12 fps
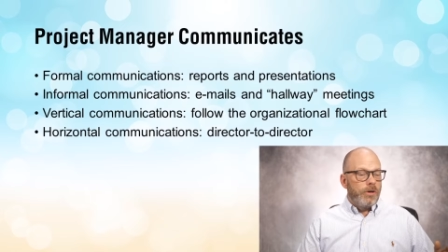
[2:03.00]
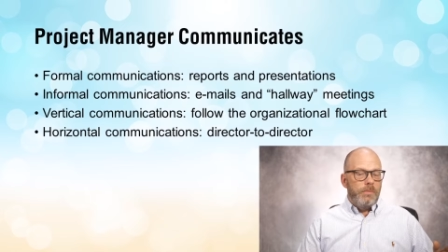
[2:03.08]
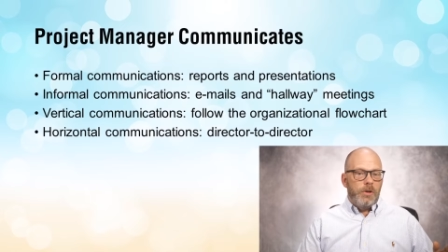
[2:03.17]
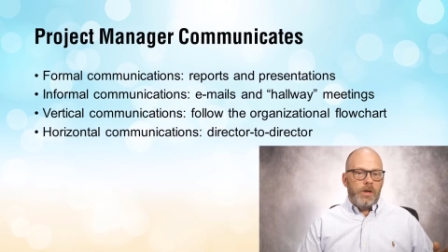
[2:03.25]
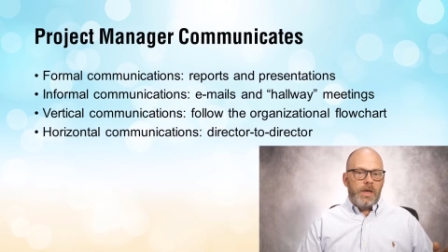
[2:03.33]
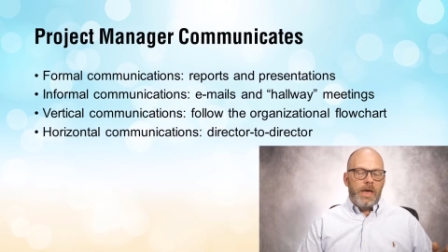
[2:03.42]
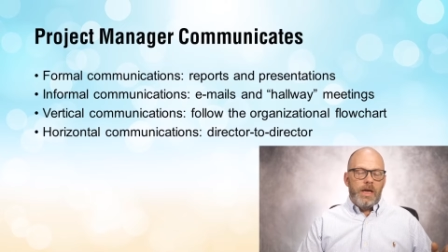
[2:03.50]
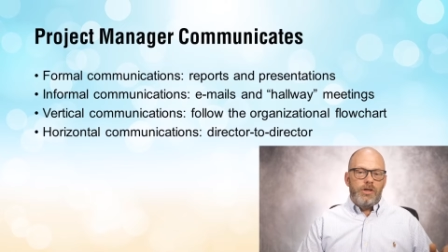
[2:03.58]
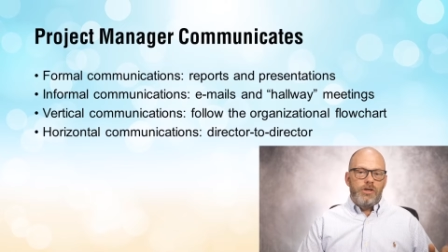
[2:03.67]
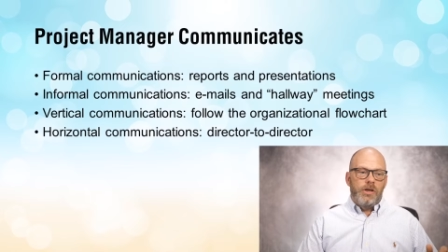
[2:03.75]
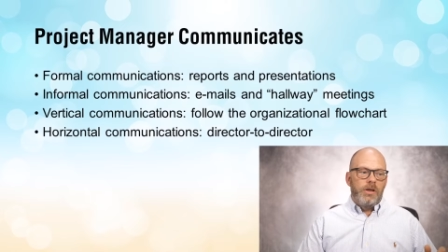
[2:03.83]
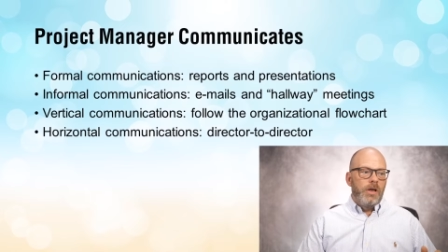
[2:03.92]

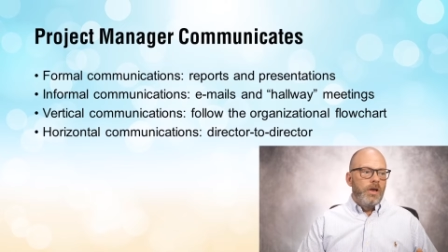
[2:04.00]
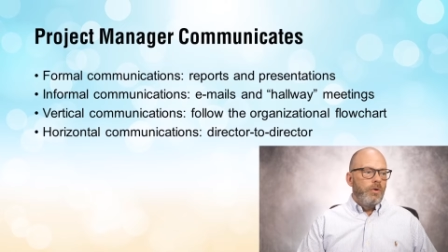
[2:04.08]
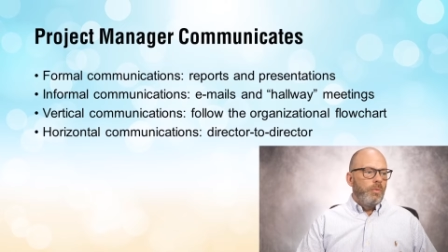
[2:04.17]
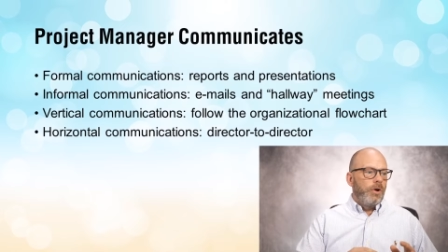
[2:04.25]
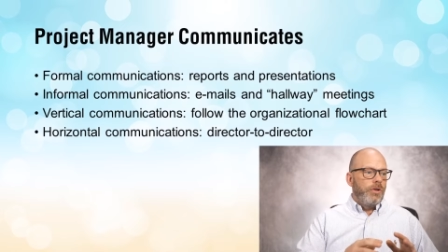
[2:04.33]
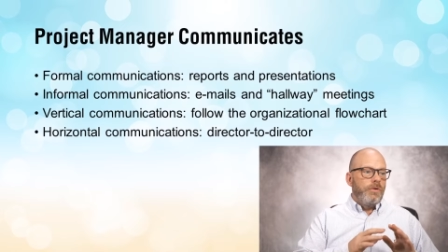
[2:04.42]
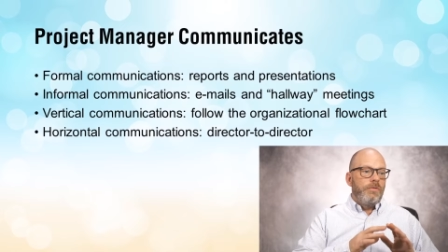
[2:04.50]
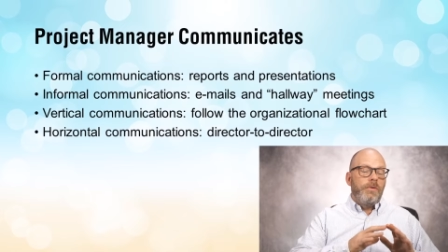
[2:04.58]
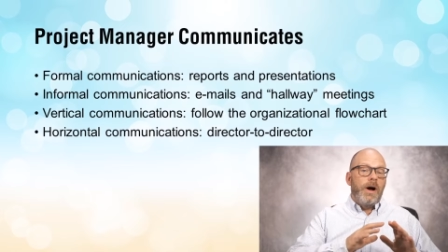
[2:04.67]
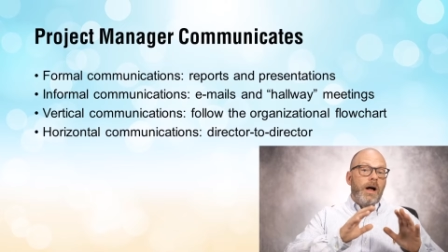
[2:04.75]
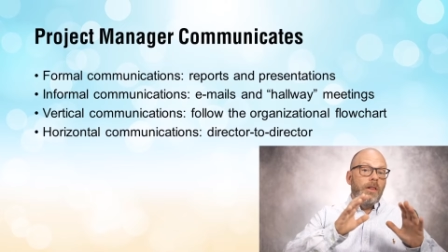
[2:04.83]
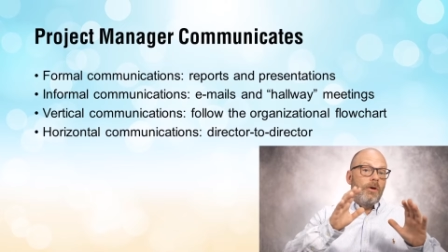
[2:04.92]
communication, where you
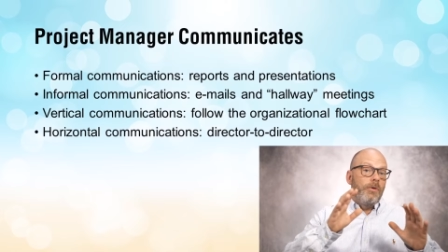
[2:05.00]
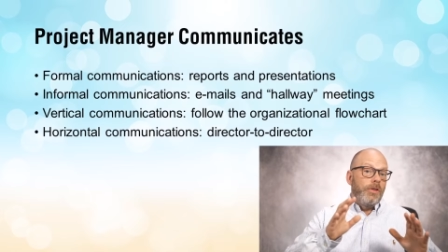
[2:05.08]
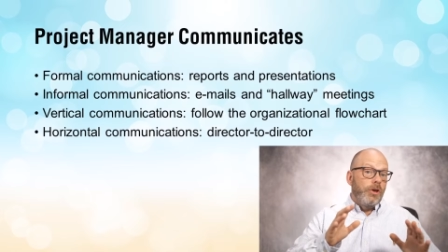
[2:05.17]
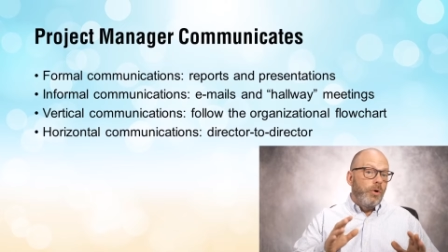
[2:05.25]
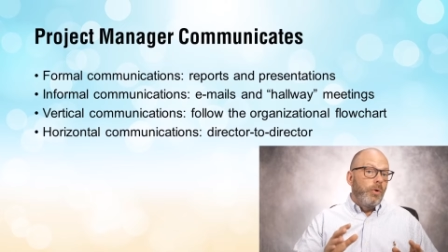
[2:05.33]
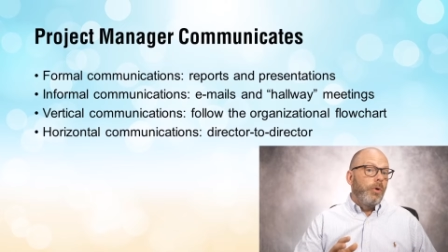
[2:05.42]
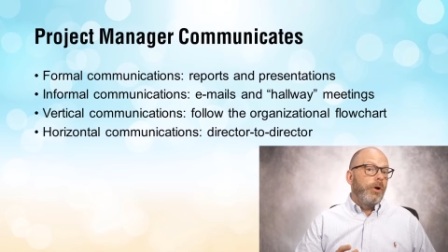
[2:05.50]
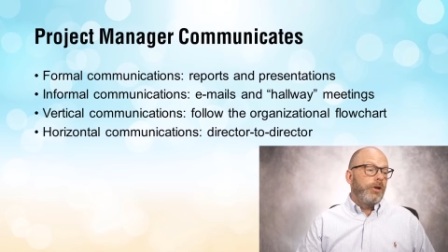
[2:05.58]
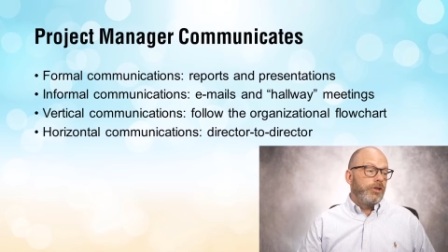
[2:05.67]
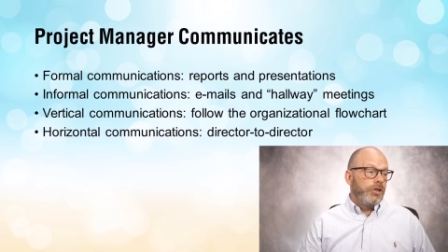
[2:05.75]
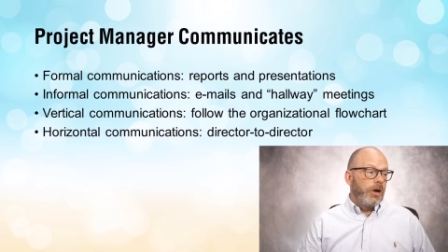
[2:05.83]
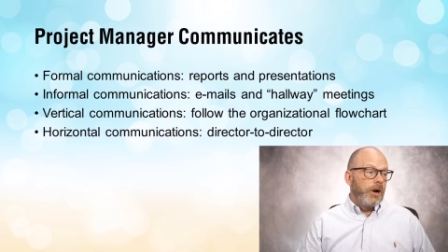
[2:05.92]
follow the
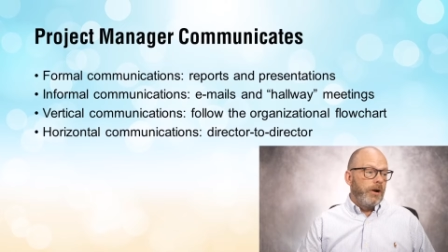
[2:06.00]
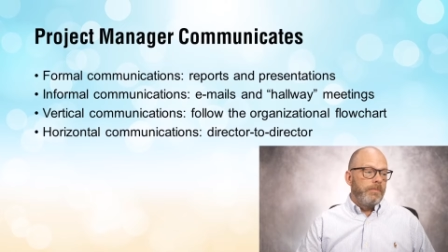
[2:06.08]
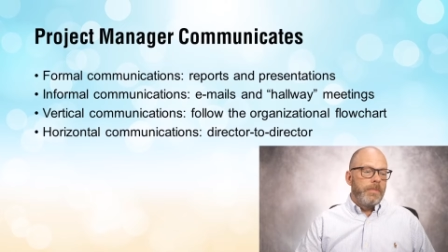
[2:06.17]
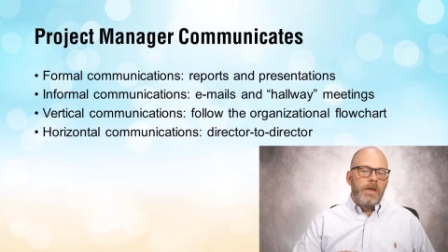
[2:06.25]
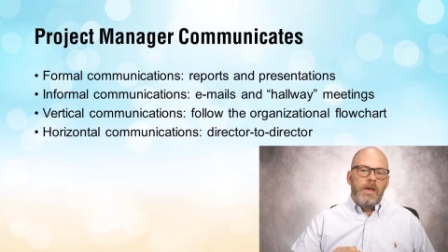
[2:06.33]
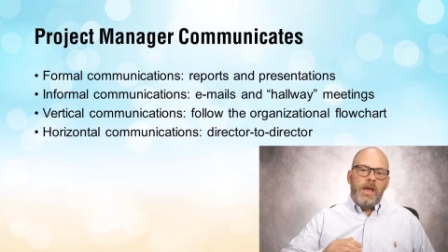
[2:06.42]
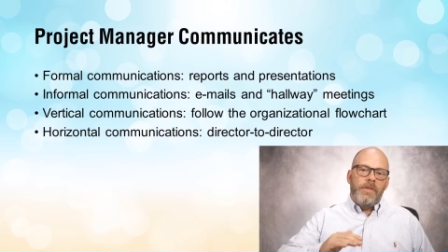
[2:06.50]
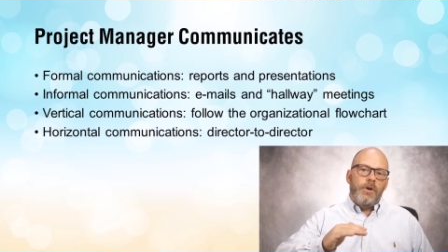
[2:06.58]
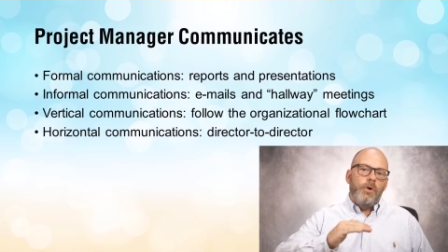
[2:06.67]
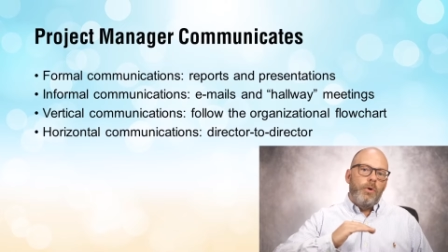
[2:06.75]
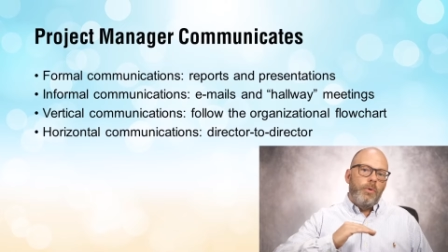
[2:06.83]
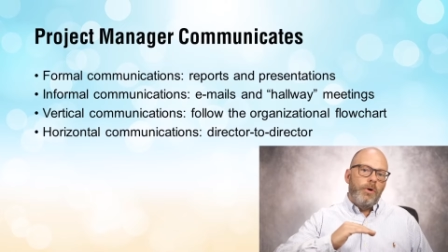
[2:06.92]
org chart. And then
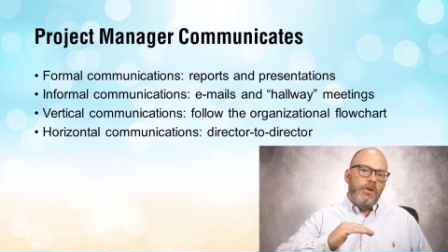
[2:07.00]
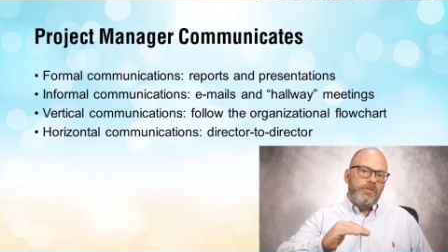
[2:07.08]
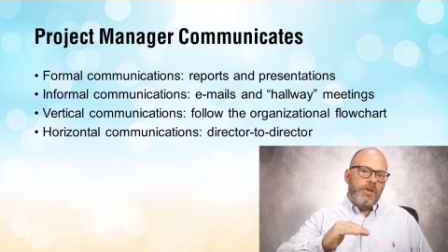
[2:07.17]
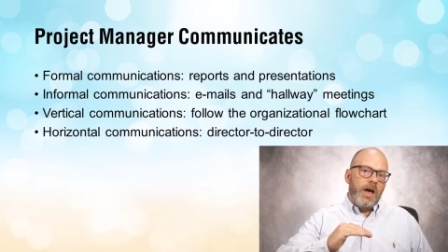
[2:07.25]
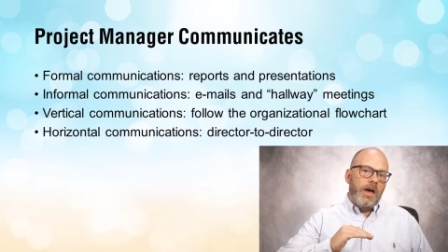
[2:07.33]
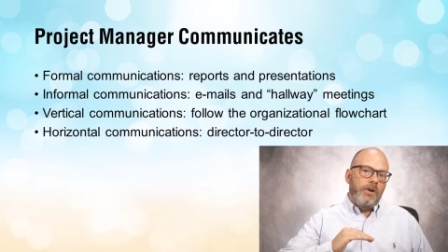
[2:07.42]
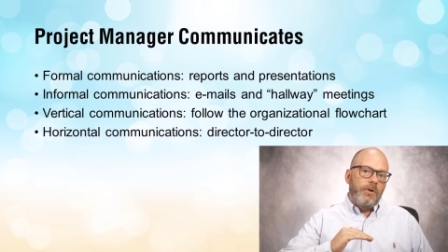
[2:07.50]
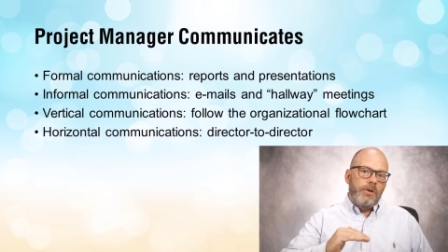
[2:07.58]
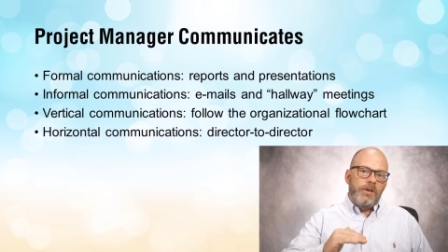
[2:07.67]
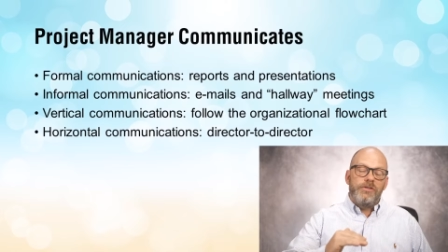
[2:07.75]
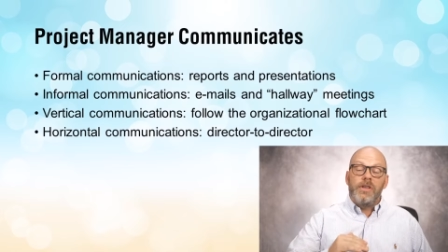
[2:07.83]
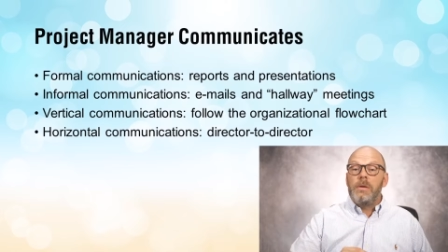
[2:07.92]
horizontal
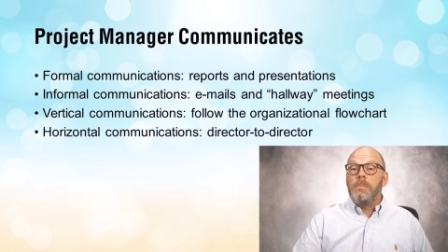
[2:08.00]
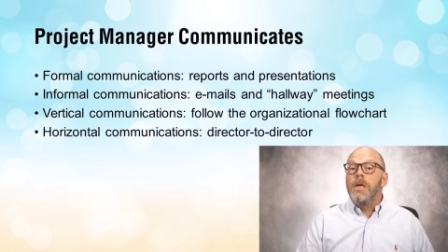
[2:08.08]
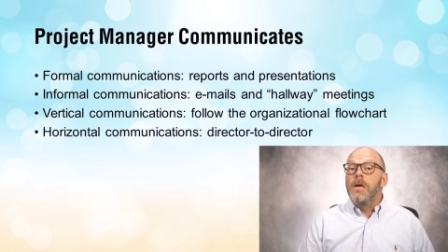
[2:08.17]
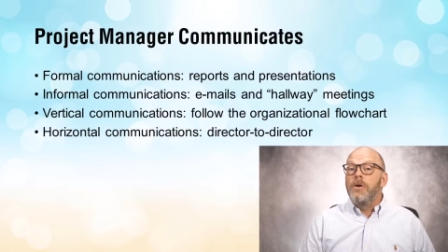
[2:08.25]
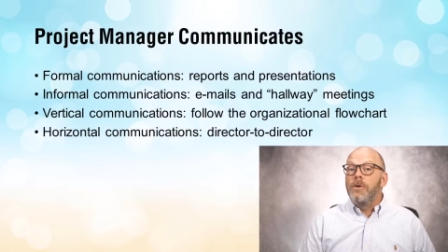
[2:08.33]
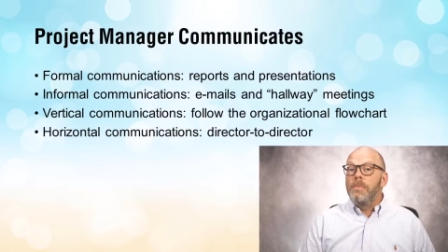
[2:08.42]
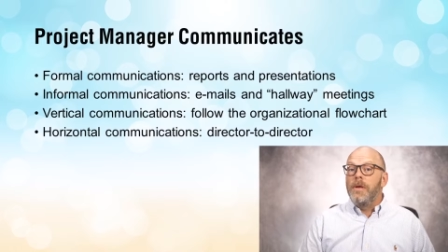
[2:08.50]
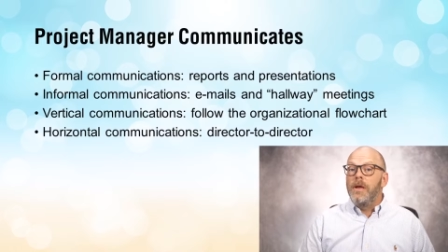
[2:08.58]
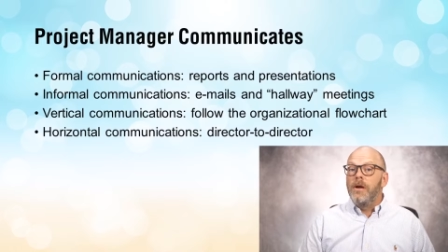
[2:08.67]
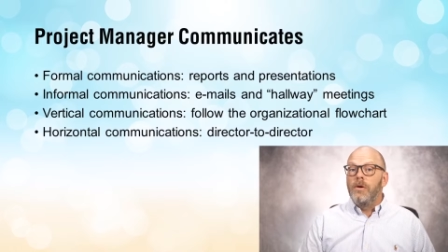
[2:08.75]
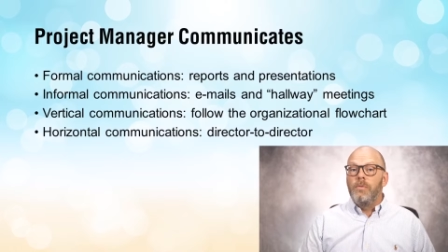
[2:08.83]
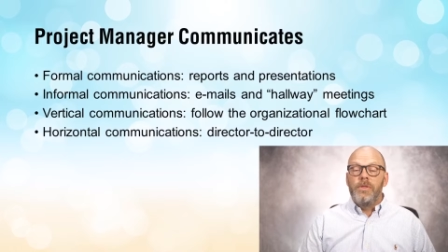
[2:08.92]
is like
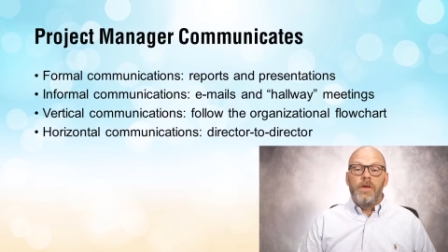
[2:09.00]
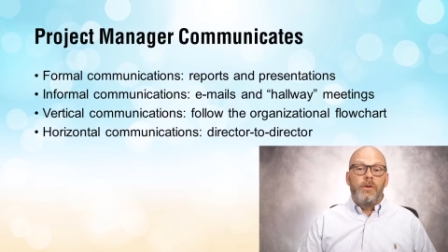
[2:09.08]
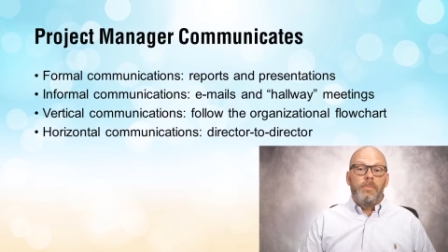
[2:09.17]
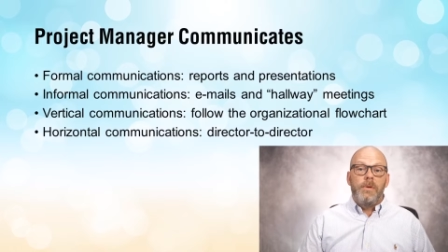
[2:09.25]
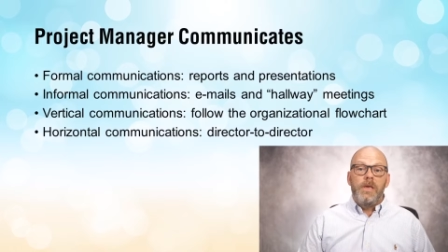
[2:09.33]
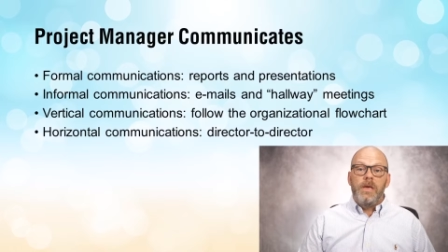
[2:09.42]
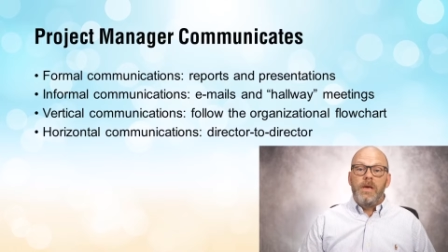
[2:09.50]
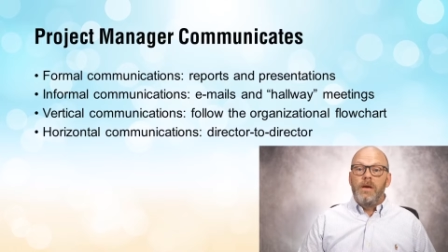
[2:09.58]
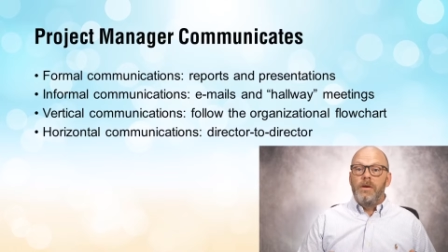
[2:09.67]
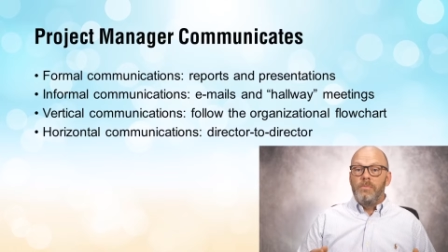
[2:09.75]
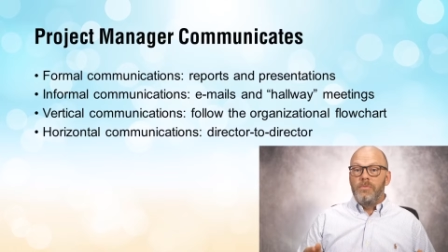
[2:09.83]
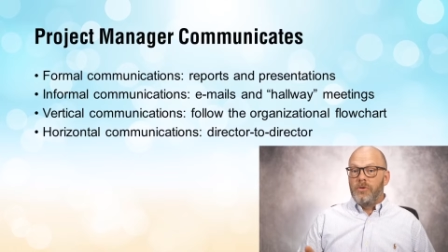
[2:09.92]
peer-to-peer with other
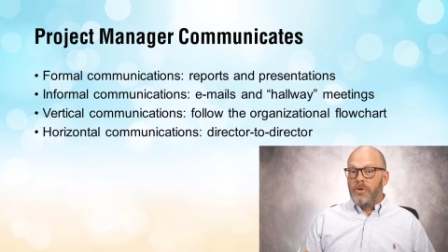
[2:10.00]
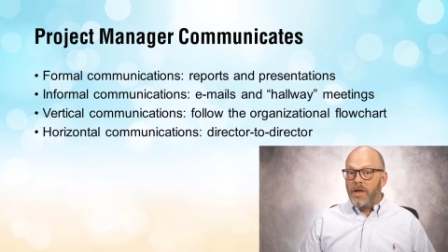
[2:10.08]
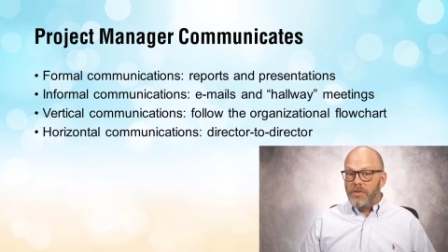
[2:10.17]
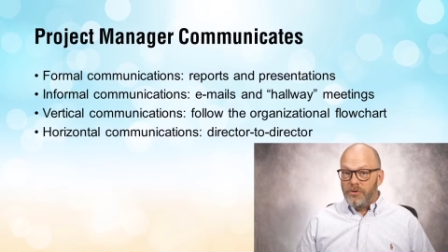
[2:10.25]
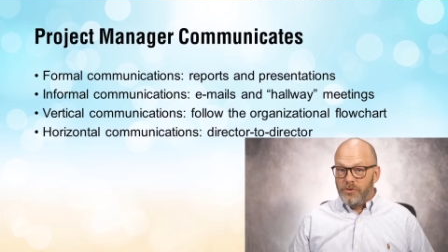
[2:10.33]
PMs or other